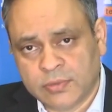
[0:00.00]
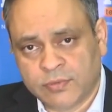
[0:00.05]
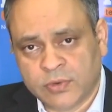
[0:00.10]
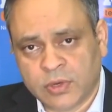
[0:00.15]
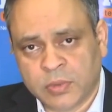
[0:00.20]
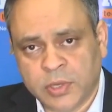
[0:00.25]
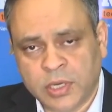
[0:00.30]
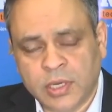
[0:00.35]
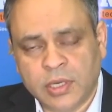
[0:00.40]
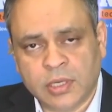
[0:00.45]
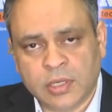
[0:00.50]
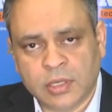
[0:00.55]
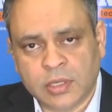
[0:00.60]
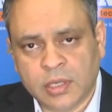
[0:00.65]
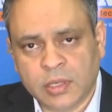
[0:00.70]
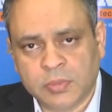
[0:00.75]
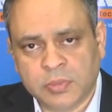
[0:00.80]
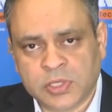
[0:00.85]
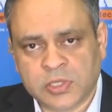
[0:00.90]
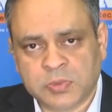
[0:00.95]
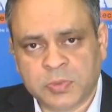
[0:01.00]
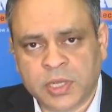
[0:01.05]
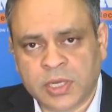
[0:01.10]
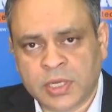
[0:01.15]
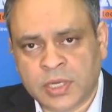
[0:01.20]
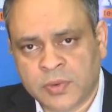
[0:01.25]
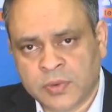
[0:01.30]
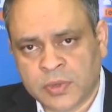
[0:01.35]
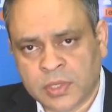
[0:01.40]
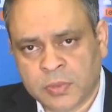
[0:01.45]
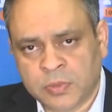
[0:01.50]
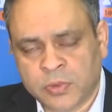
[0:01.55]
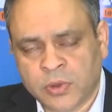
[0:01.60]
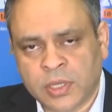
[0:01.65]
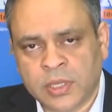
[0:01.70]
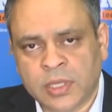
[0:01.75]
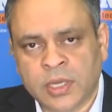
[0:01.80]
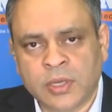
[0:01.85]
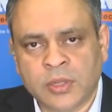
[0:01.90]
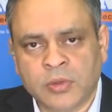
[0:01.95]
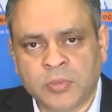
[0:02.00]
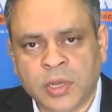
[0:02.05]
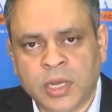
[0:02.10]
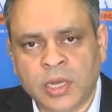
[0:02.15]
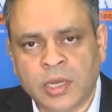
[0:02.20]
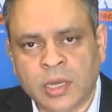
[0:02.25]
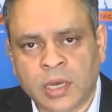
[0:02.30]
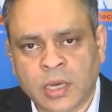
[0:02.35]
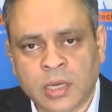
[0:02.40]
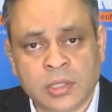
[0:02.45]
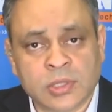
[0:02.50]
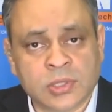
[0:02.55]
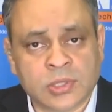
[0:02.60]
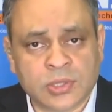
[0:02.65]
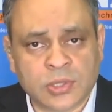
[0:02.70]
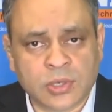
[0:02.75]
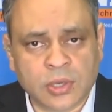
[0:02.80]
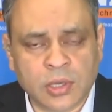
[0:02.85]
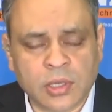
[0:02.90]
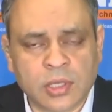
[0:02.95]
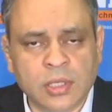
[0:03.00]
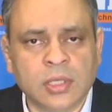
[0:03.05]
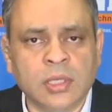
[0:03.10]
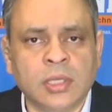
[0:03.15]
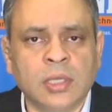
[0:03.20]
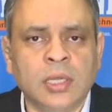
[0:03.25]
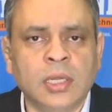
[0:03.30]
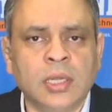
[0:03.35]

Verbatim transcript: from an internal perspective, to the point that you made, are strong.